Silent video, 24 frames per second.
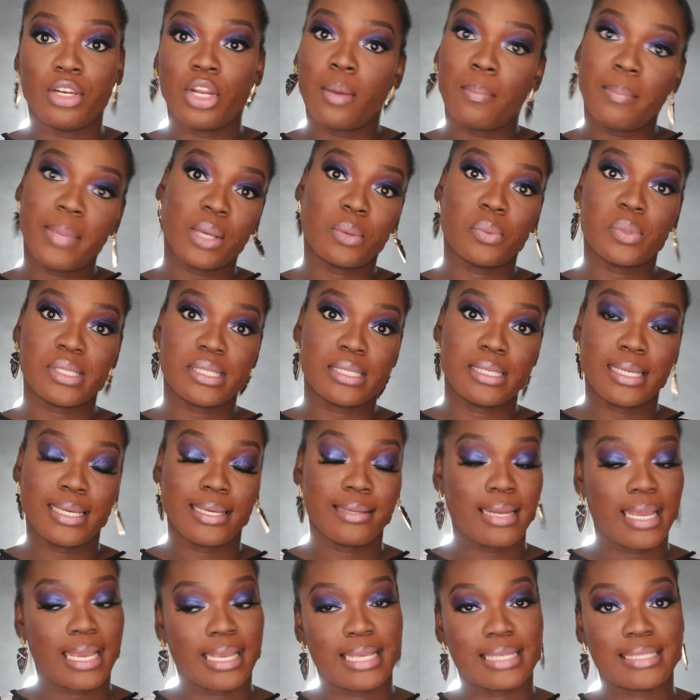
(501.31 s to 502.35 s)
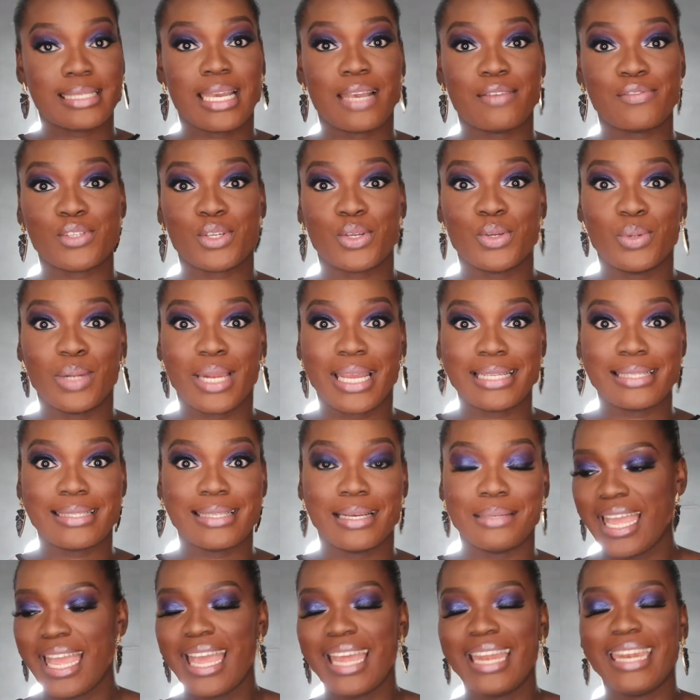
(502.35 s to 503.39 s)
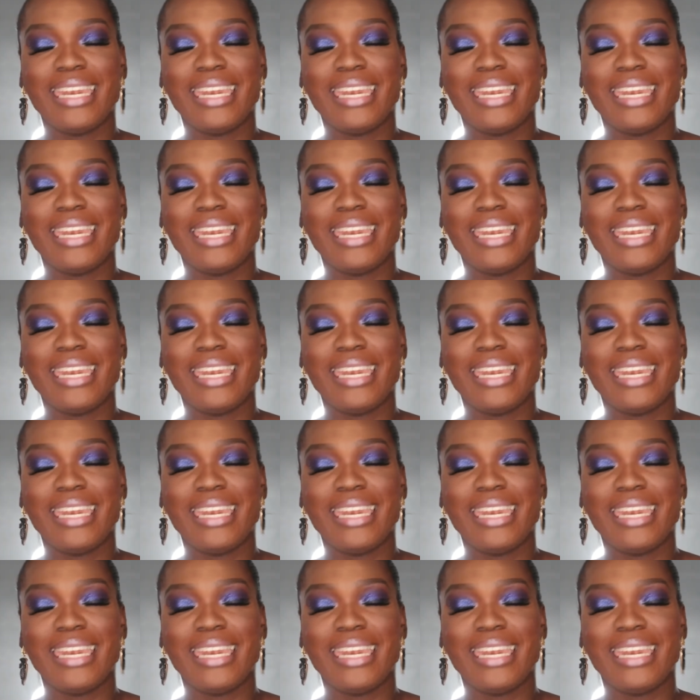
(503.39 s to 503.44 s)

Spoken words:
Nutmeg wasn't it. I guess I have to go lighter.